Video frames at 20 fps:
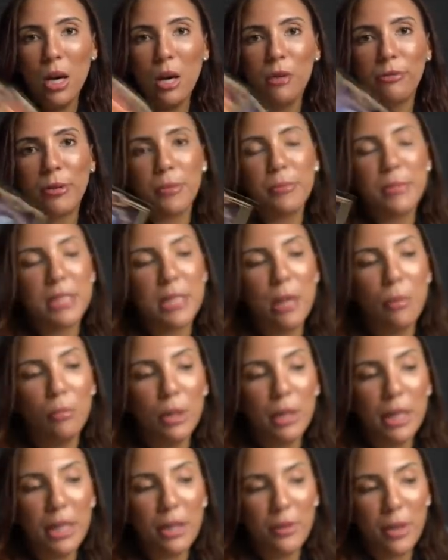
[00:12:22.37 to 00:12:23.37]
from
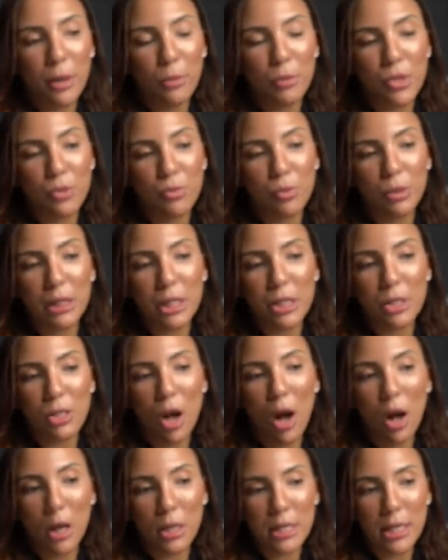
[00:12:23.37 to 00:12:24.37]
someone here that was really
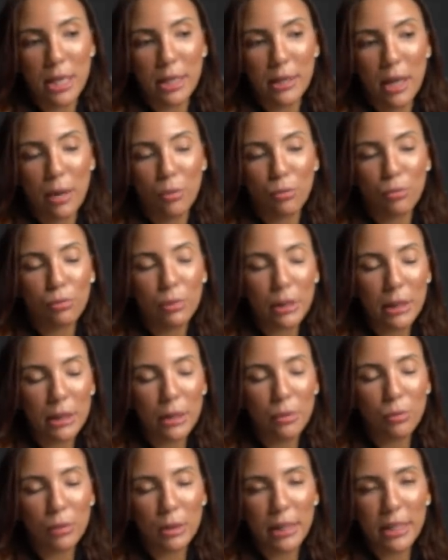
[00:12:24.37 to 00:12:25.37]
toxic, that
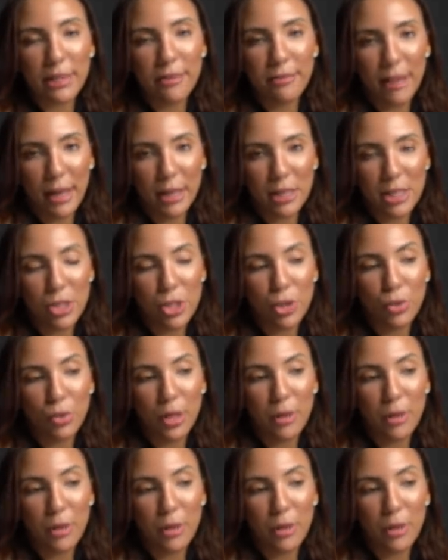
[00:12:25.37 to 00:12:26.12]
really, really affected you.